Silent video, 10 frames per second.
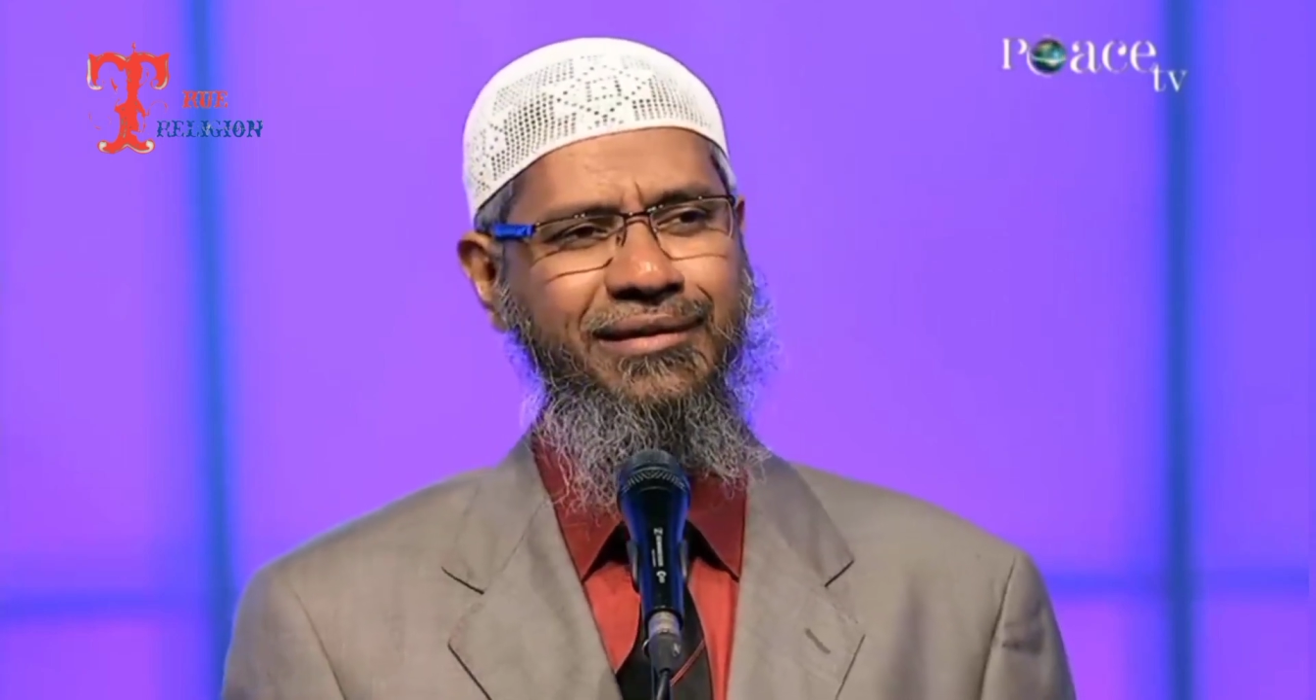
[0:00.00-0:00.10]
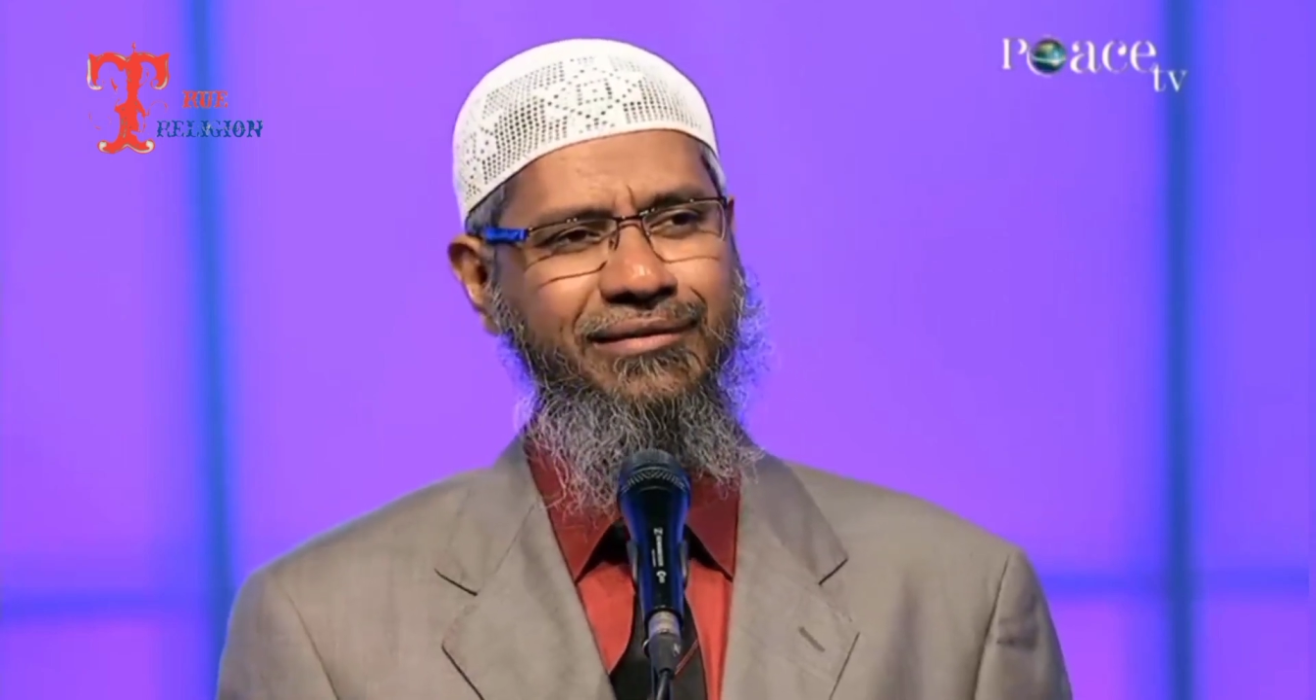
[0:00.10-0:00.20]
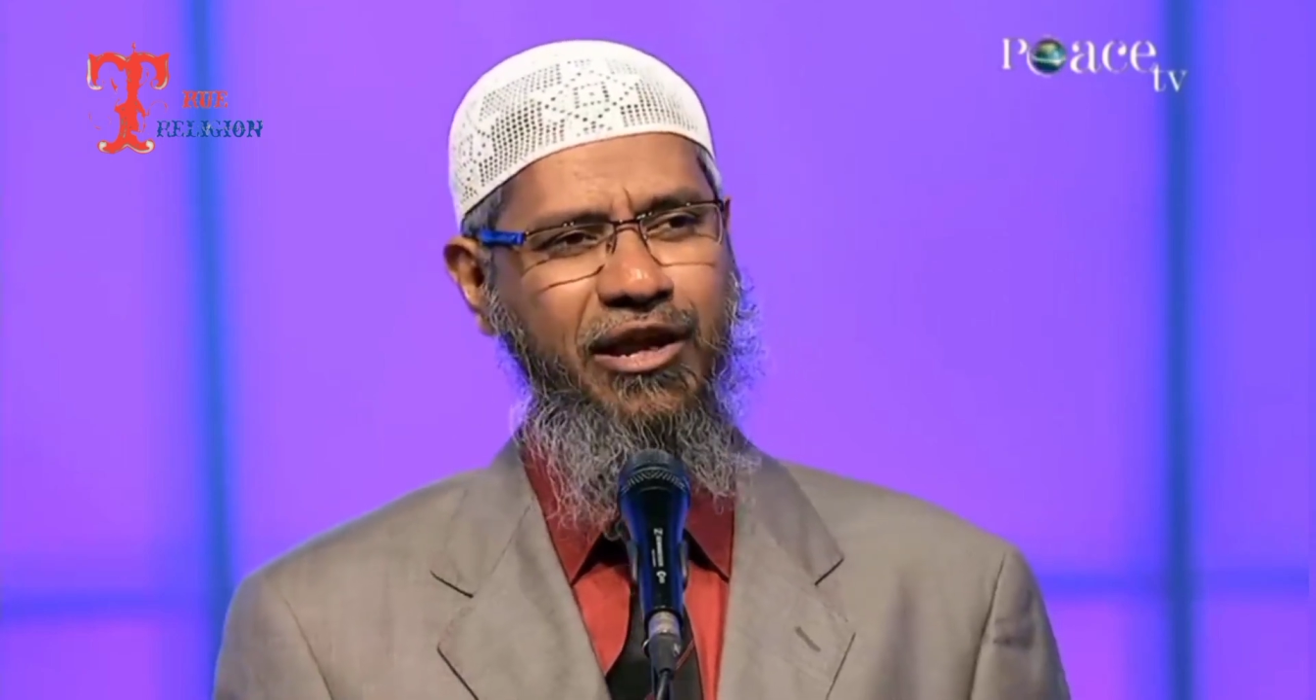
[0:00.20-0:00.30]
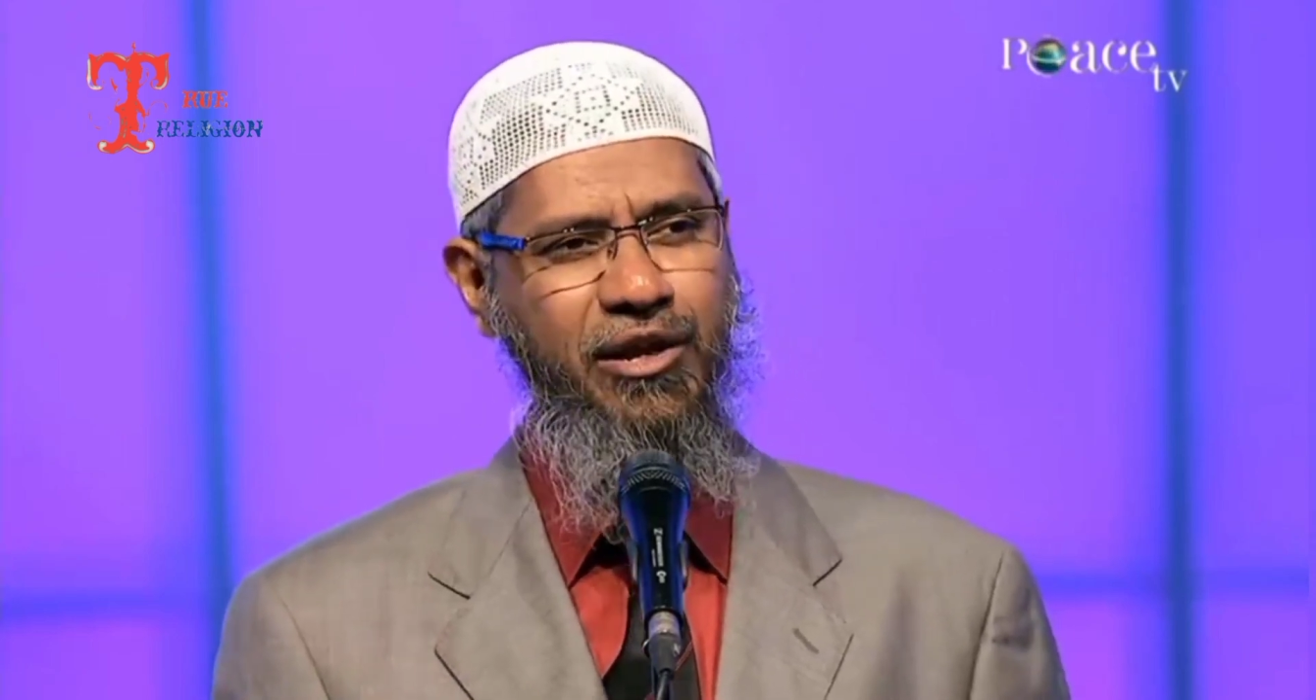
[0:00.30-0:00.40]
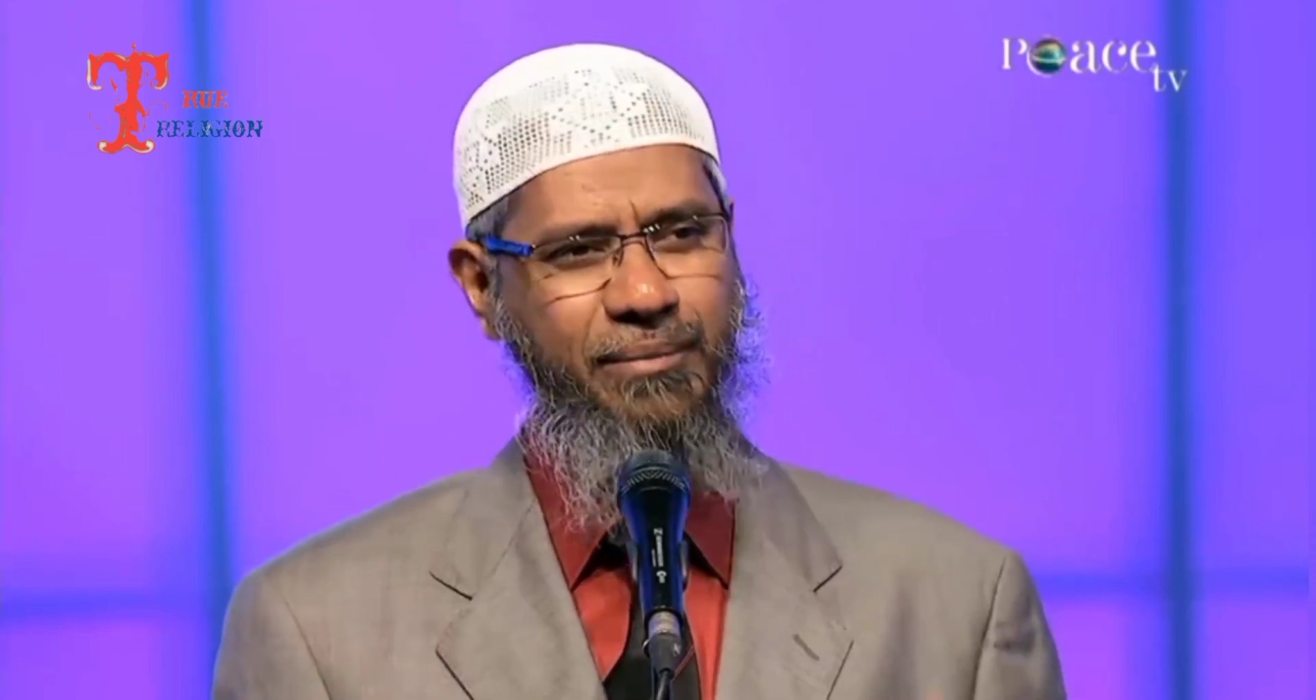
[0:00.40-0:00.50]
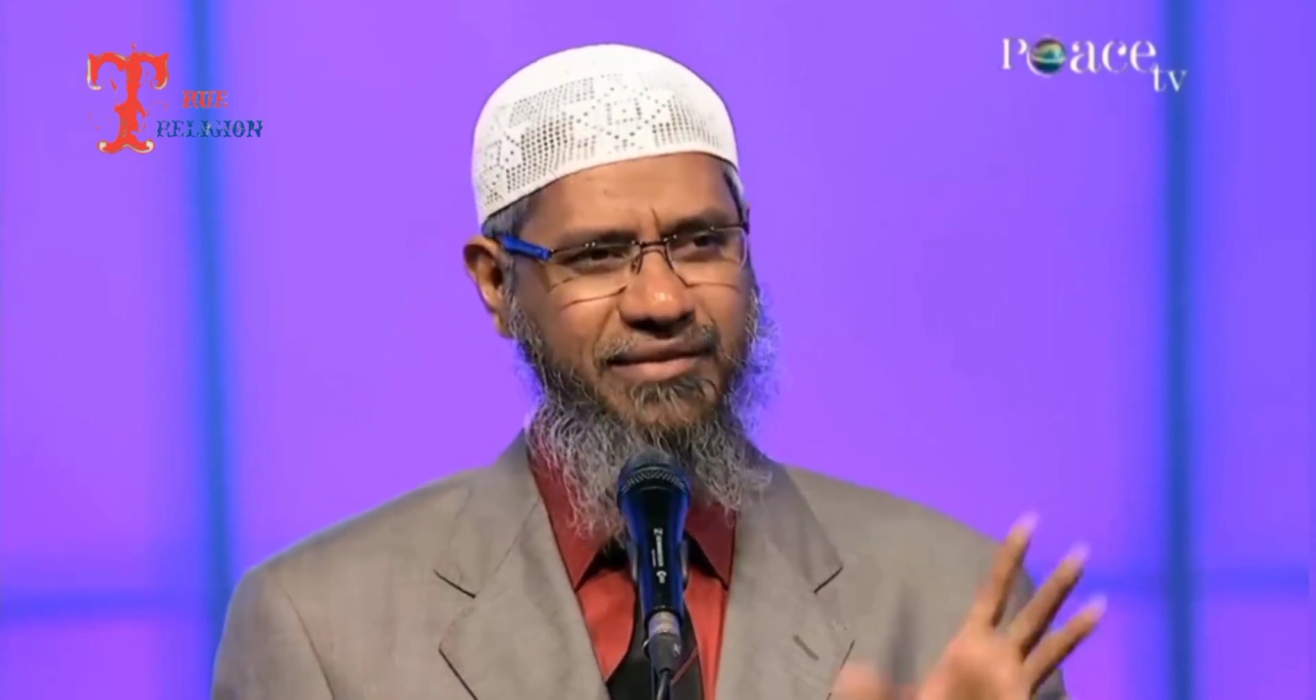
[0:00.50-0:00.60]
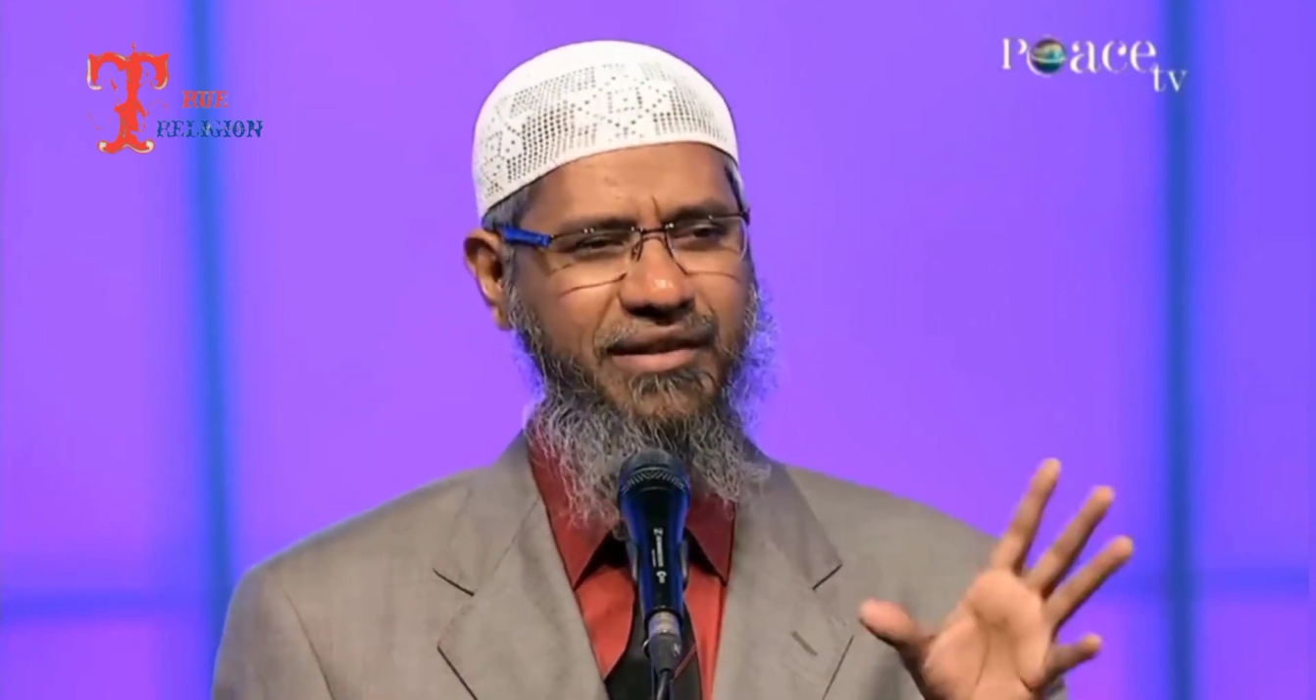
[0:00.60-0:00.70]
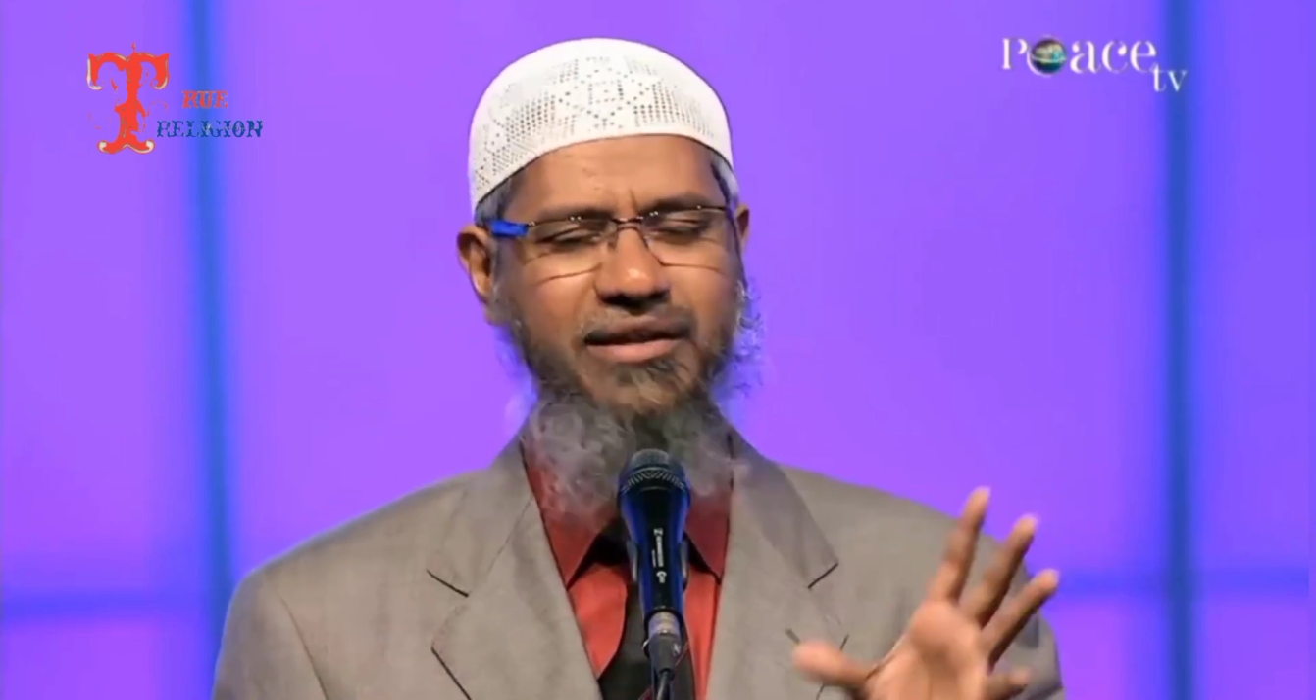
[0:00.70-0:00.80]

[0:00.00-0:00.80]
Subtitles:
that your mother